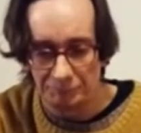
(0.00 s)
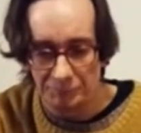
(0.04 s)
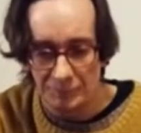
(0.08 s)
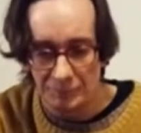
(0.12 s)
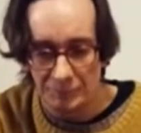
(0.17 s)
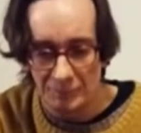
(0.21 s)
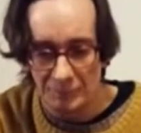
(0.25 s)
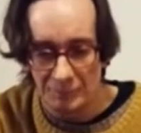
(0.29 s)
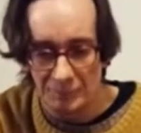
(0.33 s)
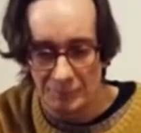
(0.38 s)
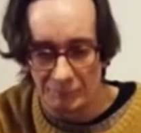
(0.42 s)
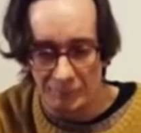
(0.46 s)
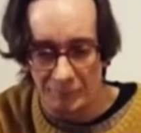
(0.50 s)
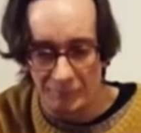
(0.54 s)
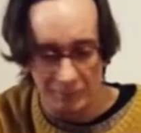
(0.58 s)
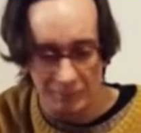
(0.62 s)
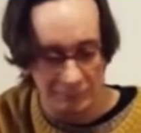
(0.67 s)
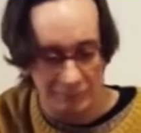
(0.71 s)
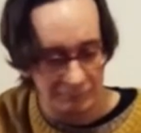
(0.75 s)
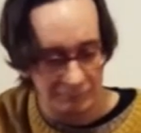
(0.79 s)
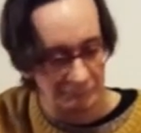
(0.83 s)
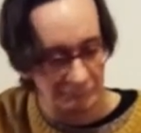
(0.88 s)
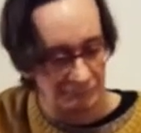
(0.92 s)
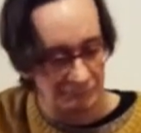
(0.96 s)

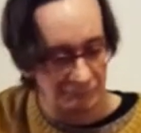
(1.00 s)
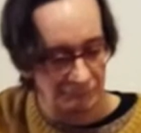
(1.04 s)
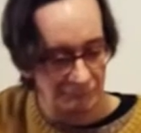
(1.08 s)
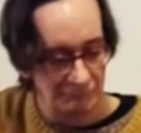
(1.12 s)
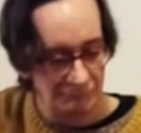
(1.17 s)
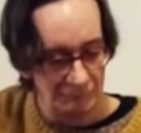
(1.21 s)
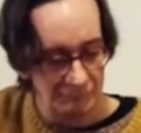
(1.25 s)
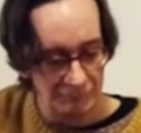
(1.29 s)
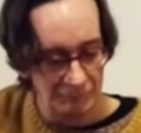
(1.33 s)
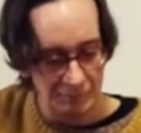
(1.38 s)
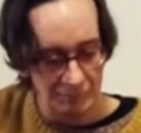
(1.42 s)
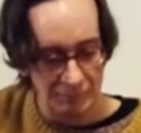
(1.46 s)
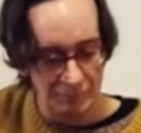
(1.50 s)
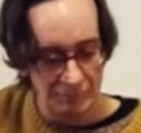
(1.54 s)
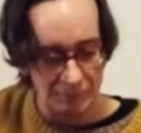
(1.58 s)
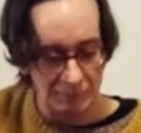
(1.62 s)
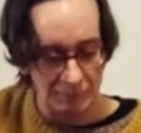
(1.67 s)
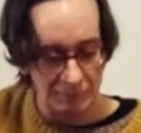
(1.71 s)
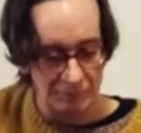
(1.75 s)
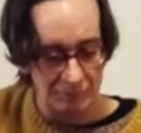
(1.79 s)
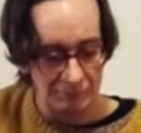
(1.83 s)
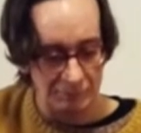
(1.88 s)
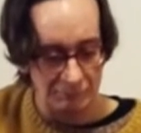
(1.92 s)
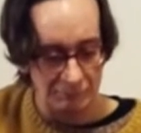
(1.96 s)
something, and
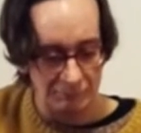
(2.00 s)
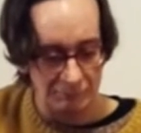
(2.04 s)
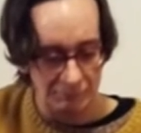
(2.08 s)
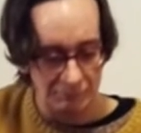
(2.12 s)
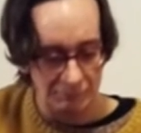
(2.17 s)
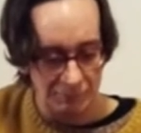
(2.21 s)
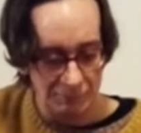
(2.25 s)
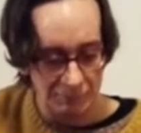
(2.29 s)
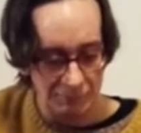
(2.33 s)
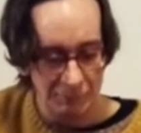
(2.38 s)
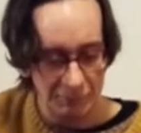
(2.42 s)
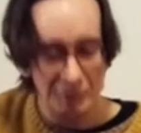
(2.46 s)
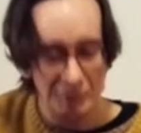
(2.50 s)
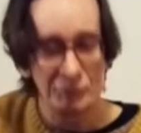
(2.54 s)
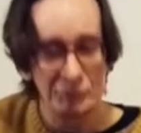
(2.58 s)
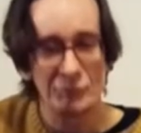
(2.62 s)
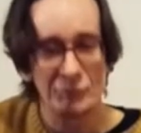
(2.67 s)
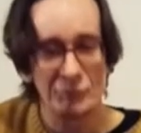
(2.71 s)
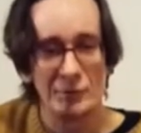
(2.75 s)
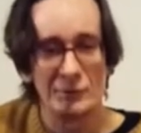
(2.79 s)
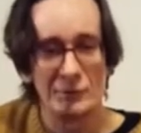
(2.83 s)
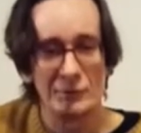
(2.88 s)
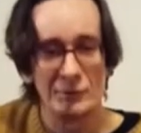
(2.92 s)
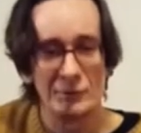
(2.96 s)
I'm going to
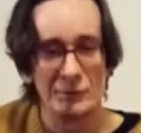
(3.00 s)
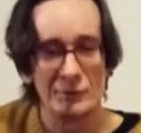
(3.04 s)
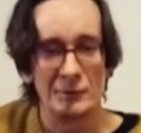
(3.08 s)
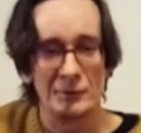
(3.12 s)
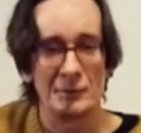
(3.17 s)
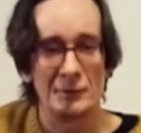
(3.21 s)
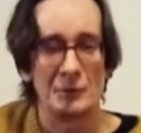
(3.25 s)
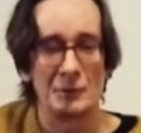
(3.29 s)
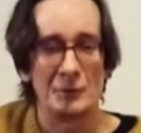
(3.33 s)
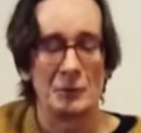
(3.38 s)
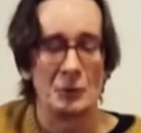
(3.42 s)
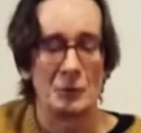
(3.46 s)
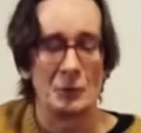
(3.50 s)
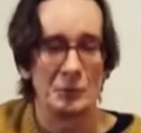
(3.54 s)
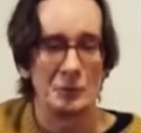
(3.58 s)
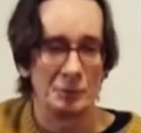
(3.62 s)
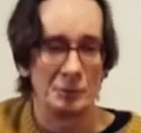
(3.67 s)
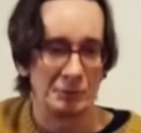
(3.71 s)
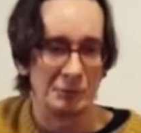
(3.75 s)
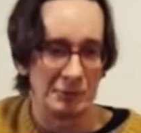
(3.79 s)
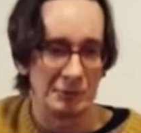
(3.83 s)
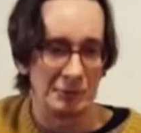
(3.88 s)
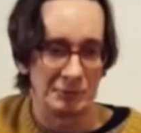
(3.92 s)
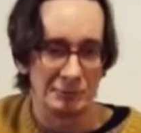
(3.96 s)
improvise using the chord
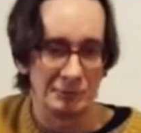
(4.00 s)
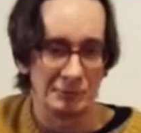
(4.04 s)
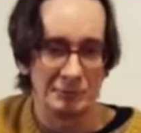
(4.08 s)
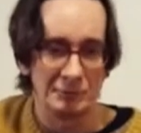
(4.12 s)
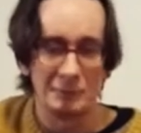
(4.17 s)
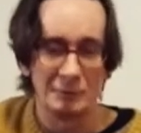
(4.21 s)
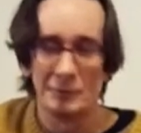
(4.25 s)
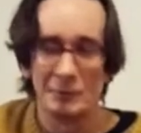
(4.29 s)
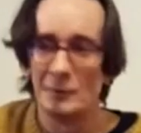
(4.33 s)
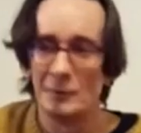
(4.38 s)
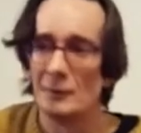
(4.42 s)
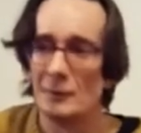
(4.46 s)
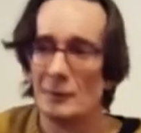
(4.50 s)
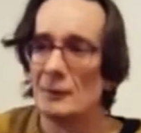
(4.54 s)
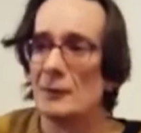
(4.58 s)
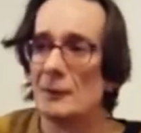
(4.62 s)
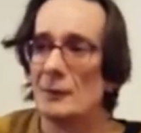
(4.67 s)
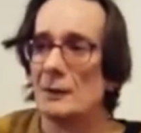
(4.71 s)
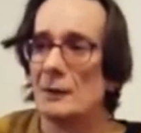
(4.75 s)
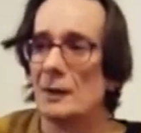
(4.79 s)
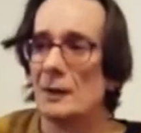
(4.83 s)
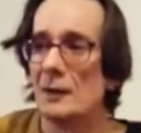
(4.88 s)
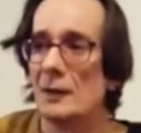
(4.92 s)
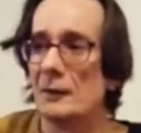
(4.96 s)
progression,
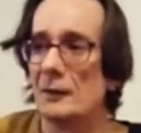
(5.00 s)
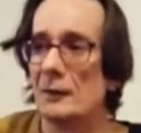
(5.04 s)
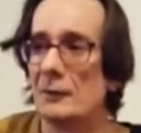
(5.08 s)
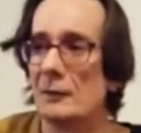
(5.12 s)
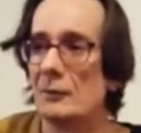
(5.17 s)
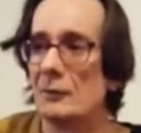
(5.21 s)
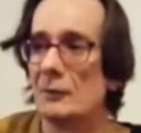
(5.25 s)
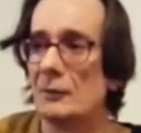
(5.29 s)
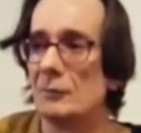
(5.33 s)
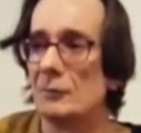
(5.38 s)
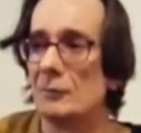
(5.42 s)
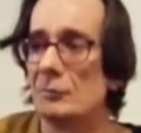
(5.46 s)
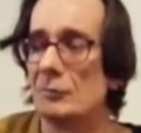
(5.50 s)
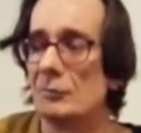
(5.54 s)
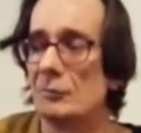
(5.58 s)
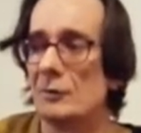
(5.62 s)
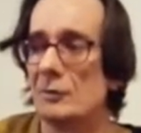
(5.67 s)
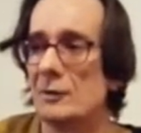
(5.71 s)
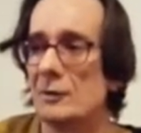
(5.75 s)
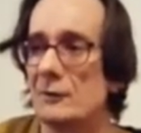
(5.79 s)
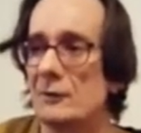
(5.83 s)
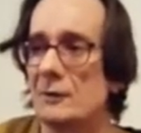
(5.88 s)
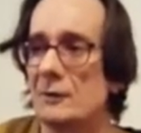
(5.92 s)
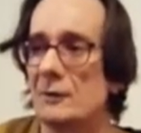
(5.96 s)
and I'm going to
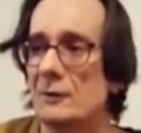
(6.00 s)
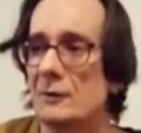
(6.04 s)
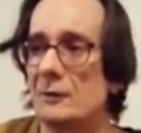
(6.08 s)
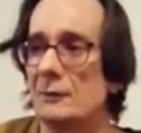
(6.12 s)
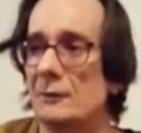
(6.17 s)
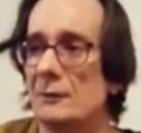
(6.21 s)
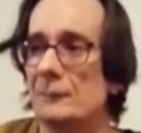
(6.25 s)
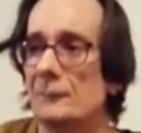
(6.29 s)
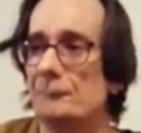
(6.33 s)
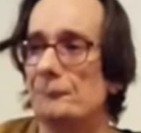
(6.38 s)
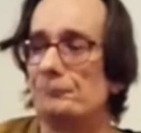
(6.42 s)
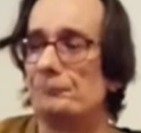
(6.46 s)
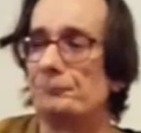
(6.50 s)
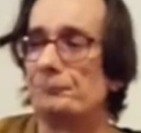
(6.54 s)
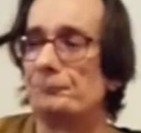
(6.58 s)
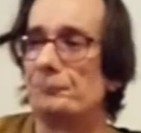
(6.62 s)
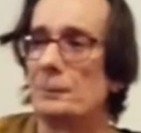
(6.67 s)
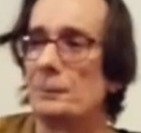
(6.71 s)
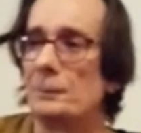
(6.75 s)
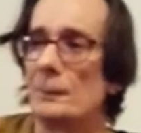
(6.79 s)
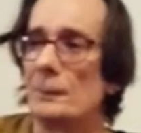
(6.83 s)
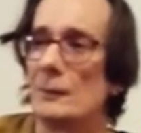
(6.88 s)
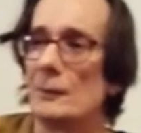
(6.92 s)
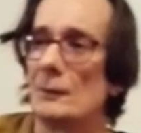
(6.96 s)
improvise in a
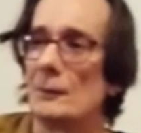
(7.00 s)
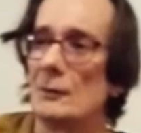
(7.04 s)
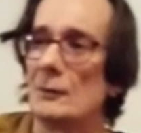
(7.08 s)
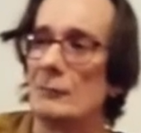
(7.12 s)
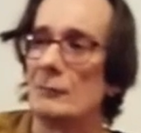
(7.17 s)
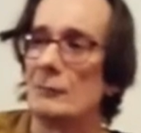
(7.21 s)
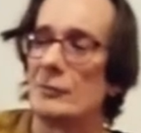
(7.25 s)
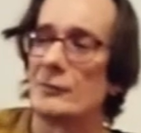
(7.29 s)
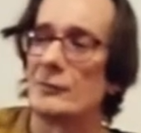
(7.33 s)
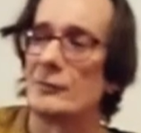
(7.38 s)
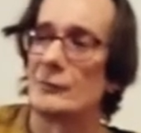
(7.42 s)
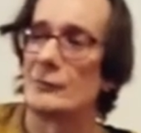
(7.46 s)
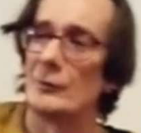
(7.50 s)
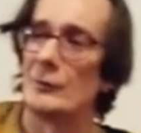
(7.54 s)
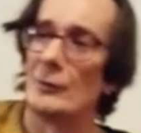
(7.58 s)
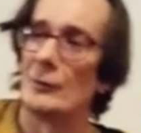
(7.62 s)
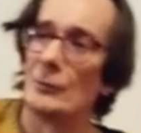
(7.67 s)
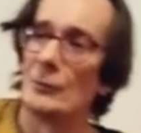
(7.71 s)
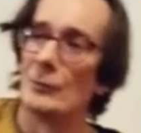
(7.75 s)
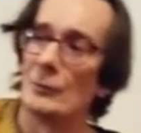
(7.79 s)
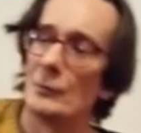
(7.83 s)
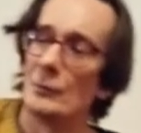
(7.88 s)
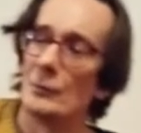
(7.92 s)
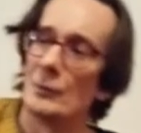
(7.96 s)
kind of a
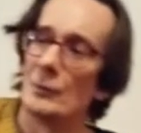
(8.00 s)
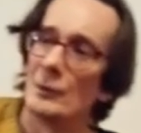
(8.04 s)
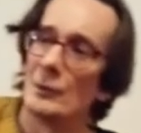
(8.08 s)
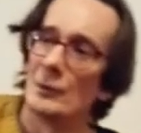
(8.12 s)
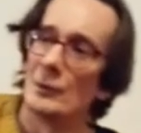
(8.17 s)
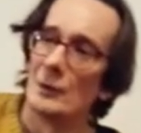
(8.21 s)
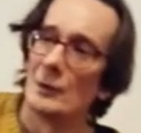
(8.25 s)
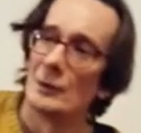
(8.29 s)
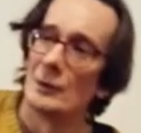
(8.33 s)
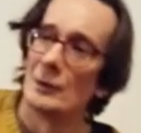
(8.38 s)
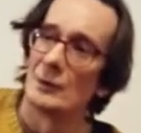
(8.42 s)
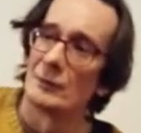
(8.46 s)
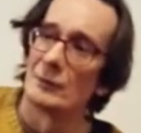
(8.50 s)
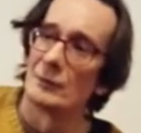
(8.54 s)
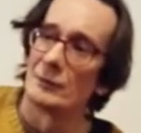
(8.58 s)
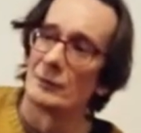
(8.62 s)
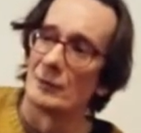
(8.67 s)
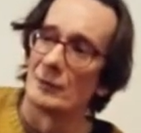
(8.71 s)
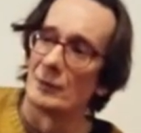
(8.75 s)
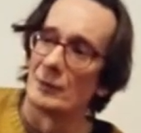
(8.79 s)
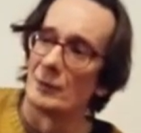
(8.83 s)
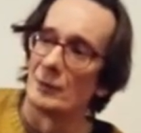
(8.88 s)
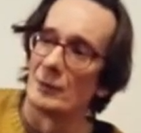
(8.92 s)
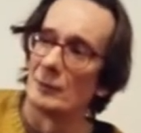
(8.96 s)
slow
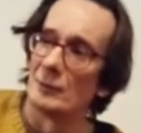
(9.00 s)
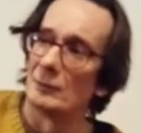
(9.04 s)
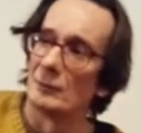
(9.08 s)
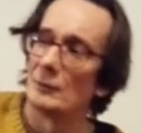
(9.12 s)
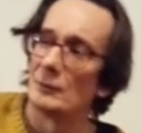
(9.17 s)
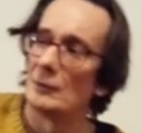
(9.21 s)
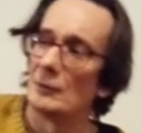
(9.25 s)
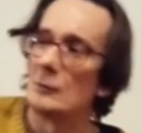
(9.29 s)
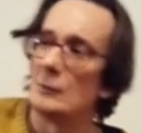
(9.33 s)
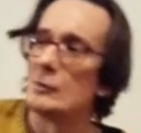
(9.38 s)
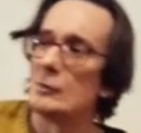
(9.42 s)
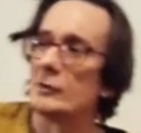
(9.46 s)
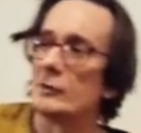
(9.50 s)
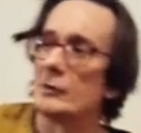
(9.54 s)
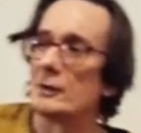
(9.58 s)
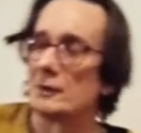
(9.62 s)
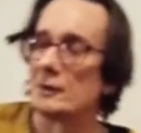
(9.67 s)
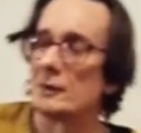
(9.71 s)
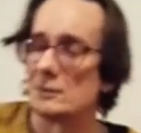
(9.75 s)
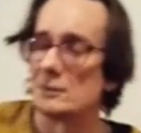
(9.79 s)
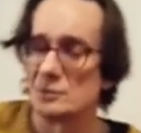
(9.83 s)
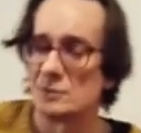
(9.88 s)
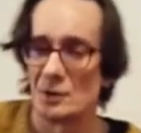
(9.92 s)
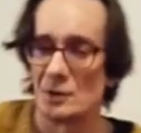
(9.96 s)
style, almost
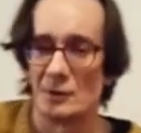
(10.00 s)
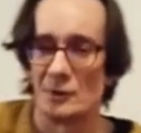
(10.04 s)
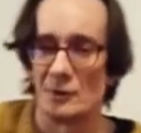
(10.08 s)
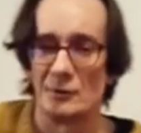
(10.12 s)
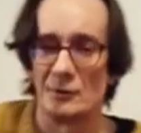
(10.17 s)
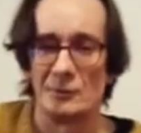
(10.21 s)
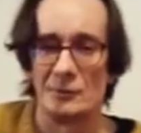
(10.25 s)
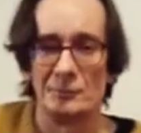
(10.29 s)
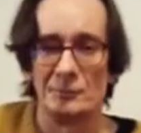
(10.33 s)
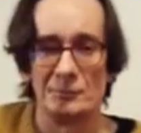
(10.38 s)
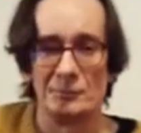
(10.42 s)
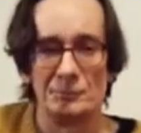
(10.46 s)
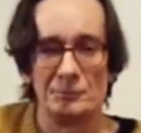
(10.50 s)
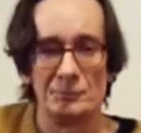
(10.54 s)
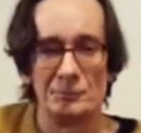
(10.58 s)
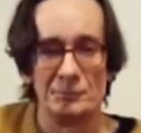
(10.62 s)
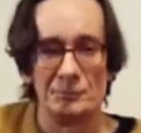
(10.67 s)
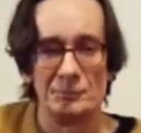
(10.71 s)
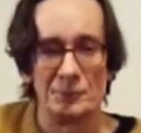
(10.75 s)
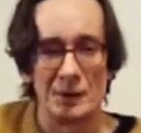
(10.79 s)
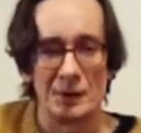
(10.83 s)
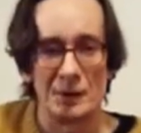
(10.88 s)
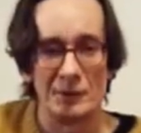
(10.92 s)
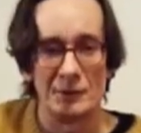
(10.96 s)
like a jazz
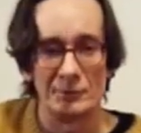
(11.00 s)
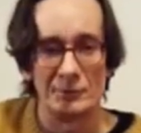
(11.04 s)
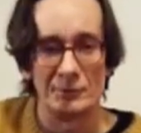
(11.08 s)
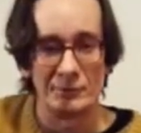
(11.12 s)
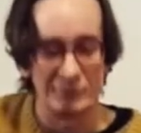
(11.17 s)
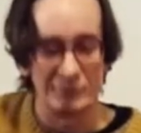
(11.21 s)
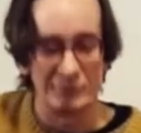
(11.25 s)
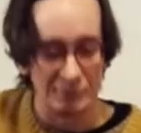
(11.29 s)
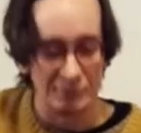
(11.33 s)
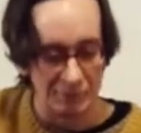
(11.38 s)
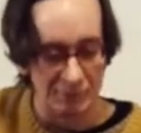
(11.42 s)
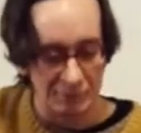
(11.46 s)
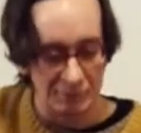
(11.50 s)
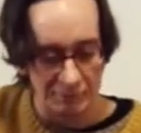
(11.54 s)
ballad style.